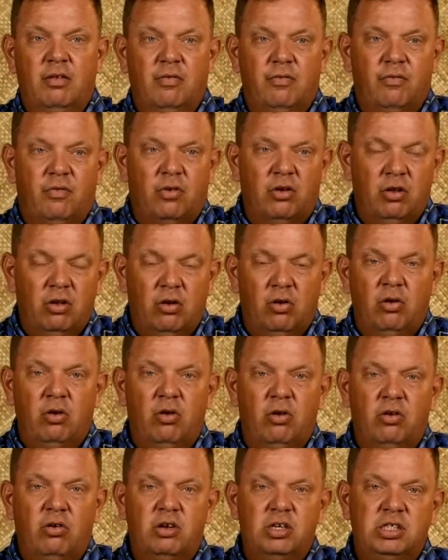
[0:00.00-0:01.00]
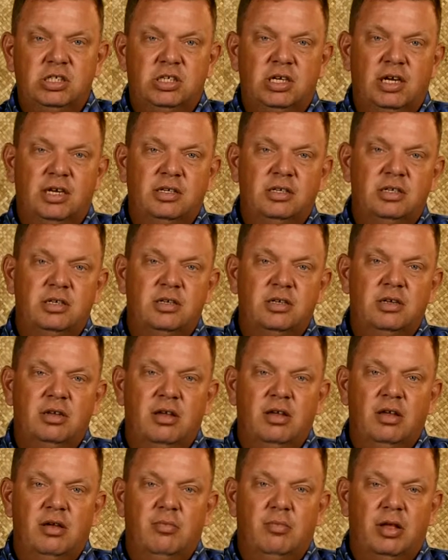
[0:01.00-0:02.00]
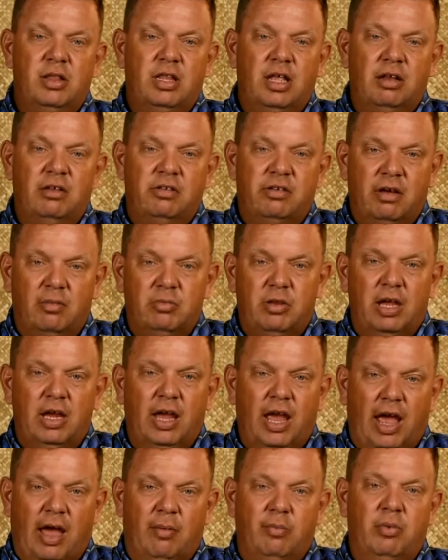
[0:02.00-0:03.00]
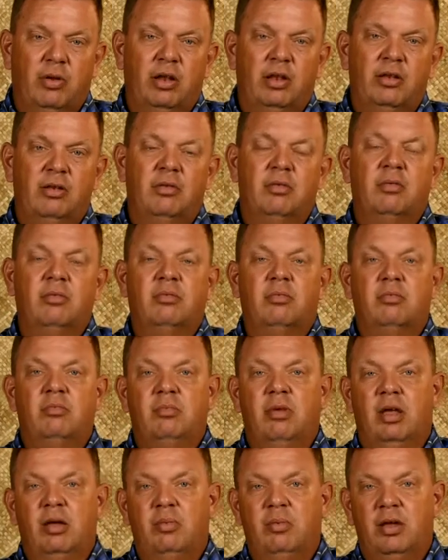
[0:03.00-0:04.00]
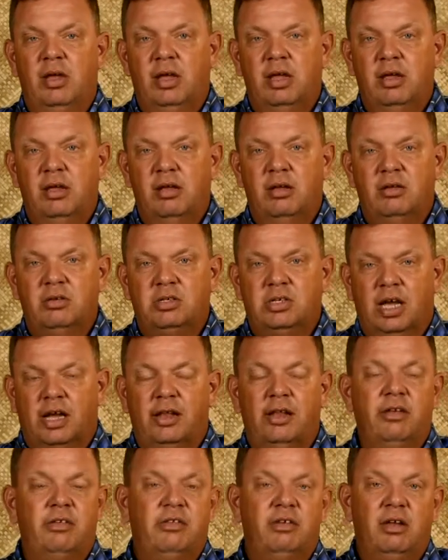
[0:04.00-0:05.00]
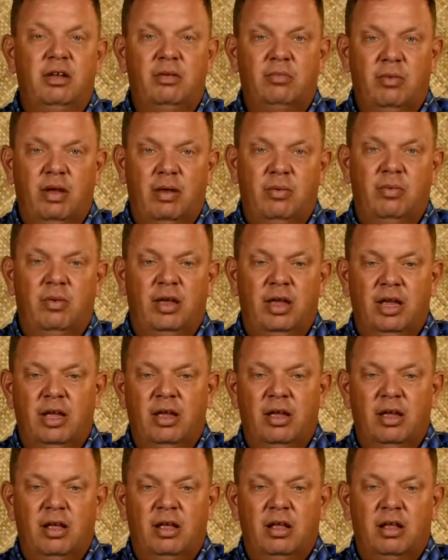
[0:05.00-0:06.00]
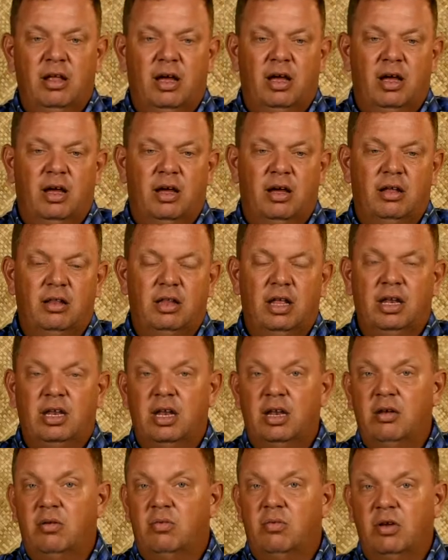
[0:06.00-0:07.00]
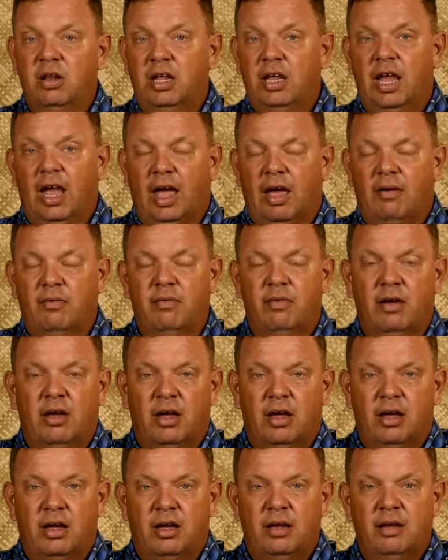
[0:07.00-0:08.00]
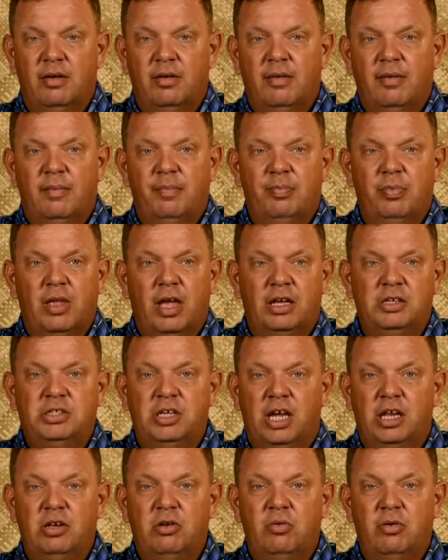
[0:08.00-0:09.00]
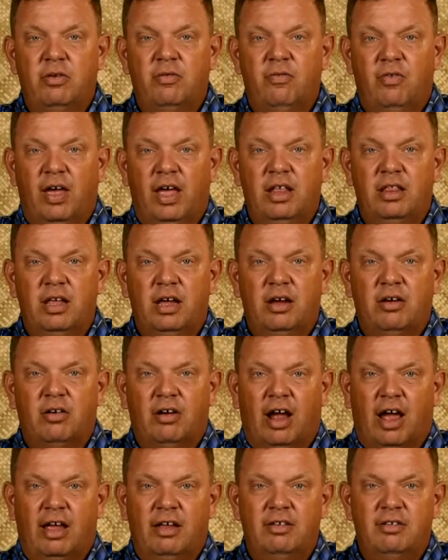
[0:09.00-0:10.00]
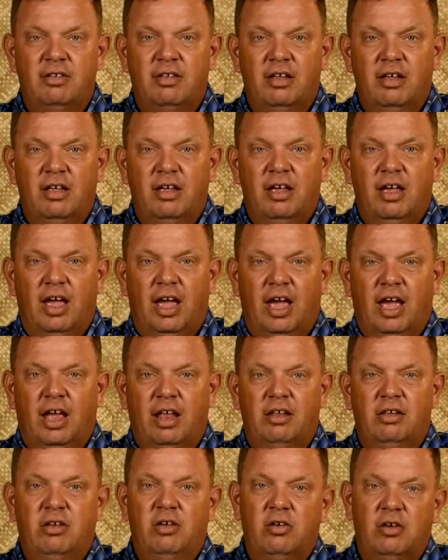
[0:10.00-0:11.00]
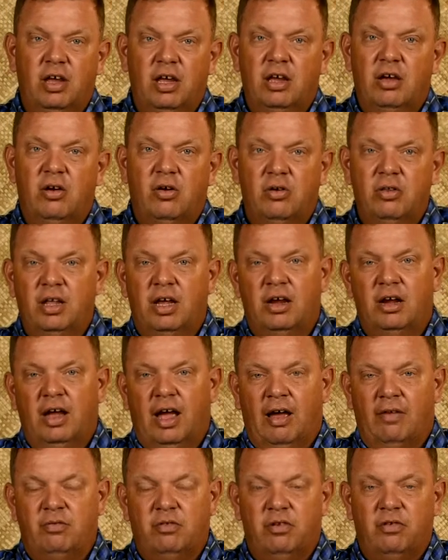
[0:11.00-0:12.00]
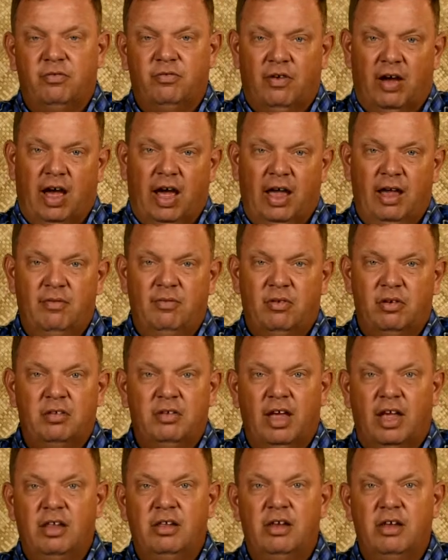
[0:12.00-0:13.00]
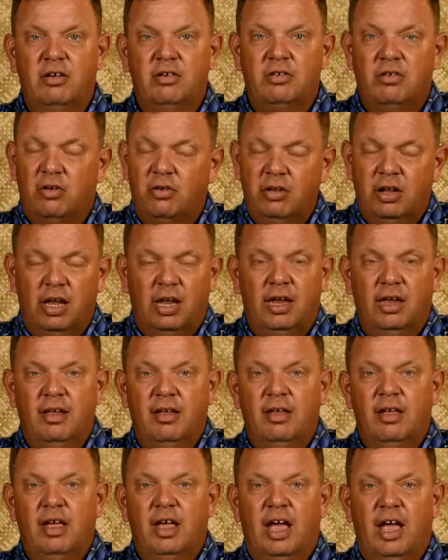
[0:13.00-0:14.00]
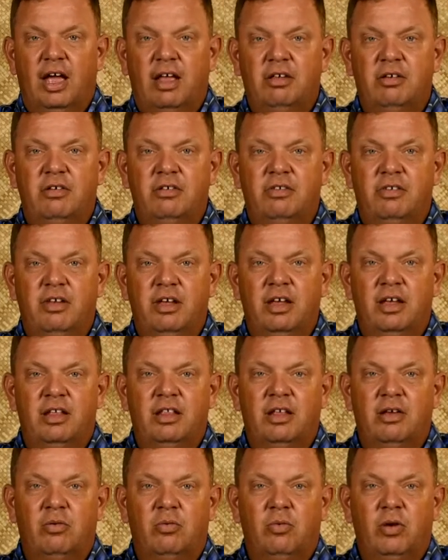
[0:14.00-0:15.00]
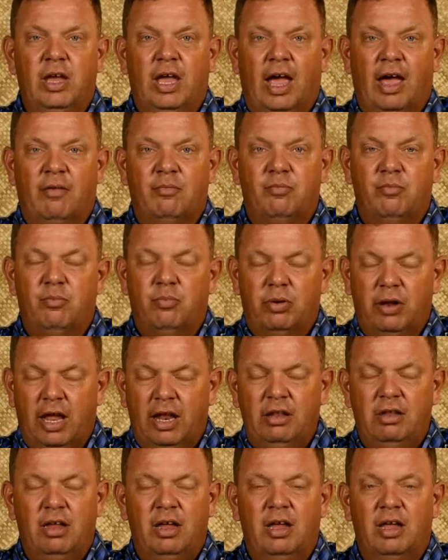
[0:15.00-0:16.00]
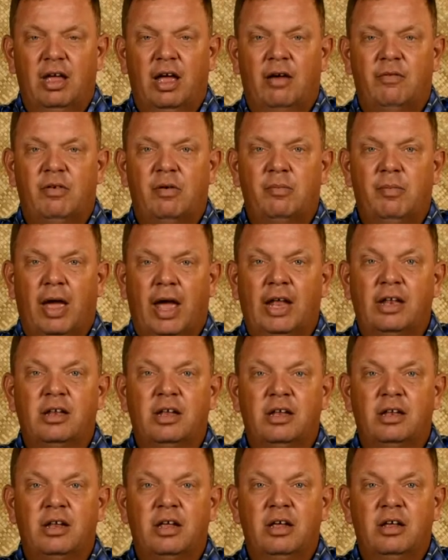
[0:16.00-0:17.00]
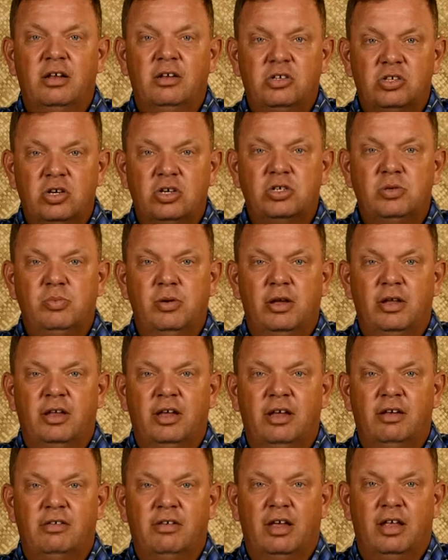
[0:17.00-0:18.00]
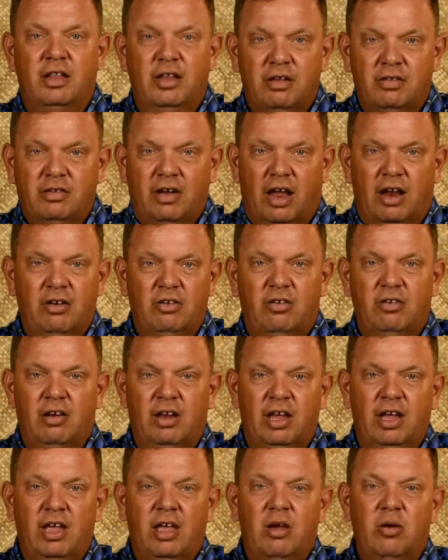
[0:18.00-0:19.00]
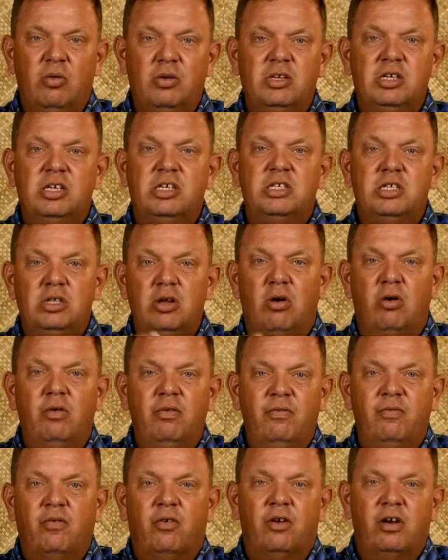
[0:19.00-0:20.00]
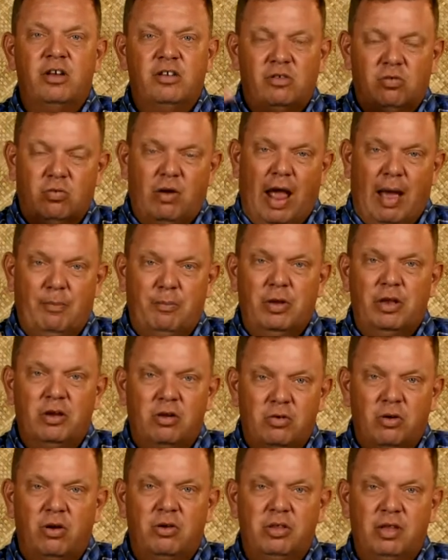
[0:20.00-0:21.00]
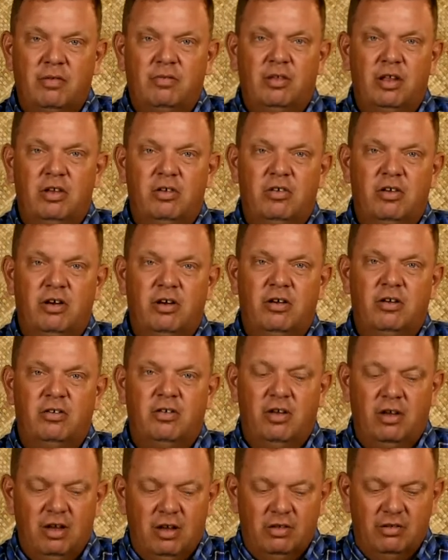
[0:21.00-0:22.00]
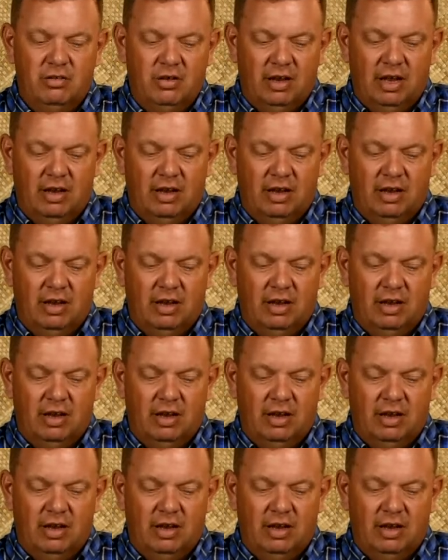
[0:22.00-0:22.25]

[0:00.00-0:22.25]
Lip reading: for local Christians, but then something happened, maybe jealousy, maybe they didn't really have a genuine faith in Christ, and you can go there after 5 or 10 years only, and you see that we have plenty of abandoned church buildings in this country, which is known for its rapid growth of the church. So